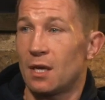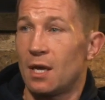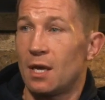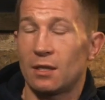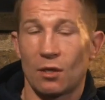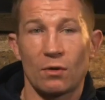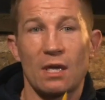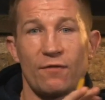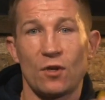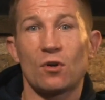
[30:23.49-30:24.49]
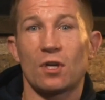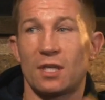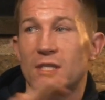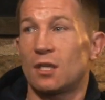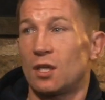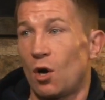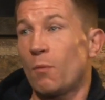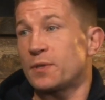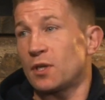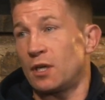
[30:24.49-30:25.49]
Yeah. There, if you look at this and the
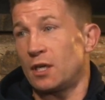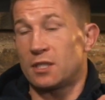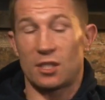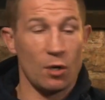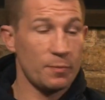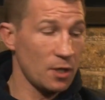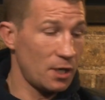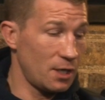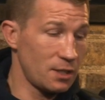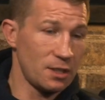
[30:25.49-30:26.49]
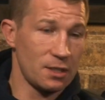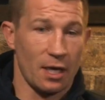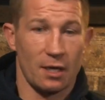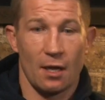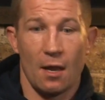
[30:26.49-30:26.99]
upside of this, the upside of this is that